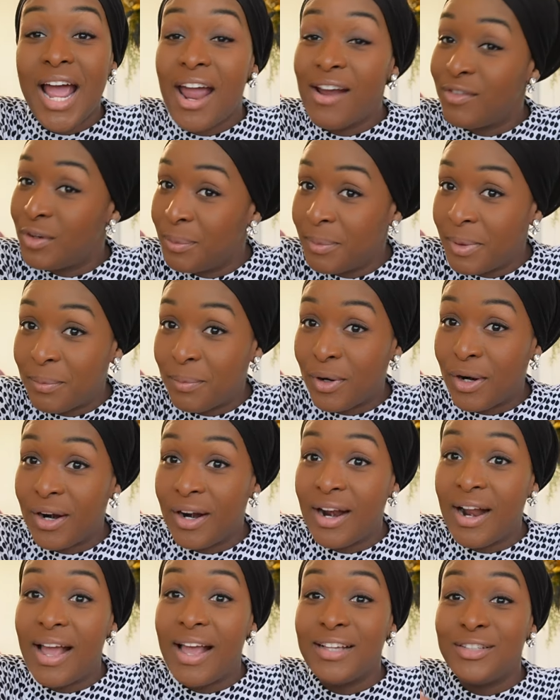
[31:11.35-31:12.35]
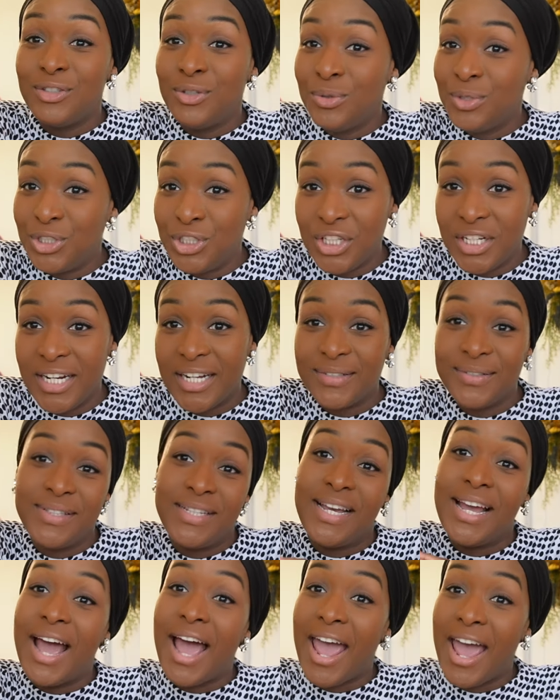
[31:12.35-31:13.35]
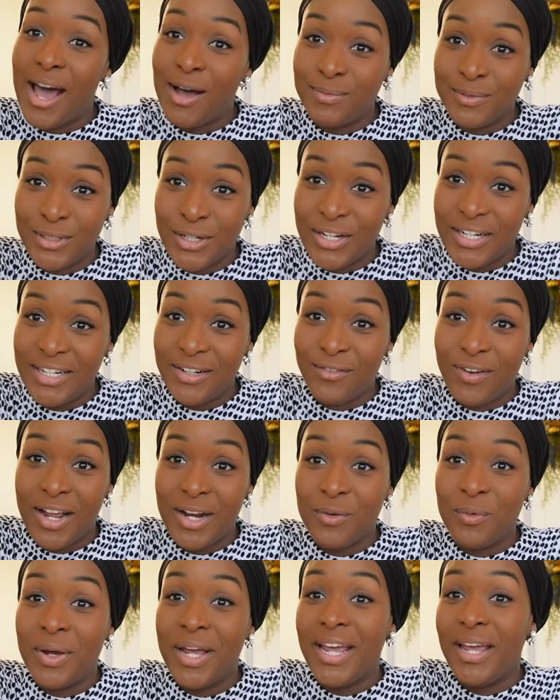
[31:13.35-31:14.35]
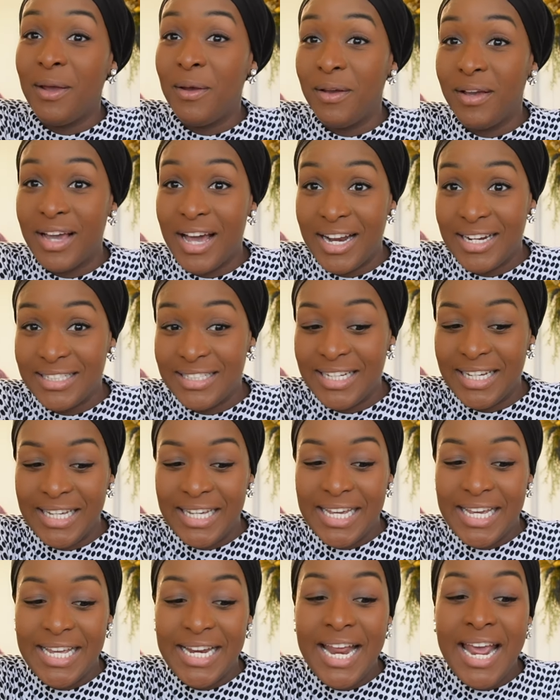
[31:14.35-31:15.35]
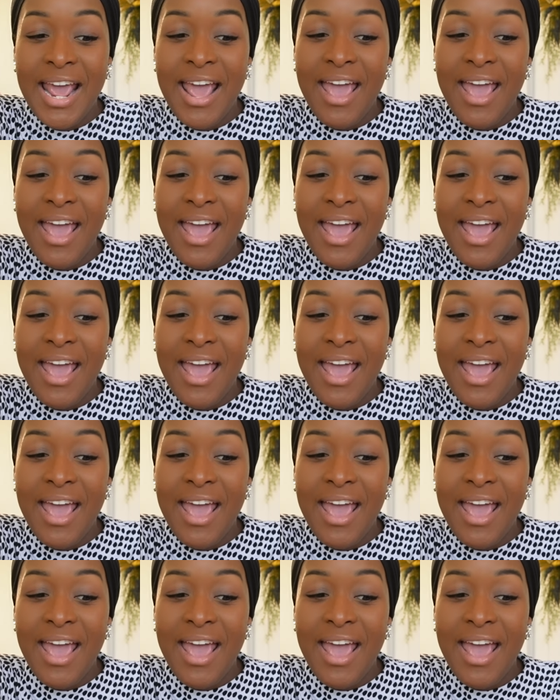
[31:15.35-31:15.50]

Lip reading: I remember as soon as she announced it, I hopped on it right away, got a ticket.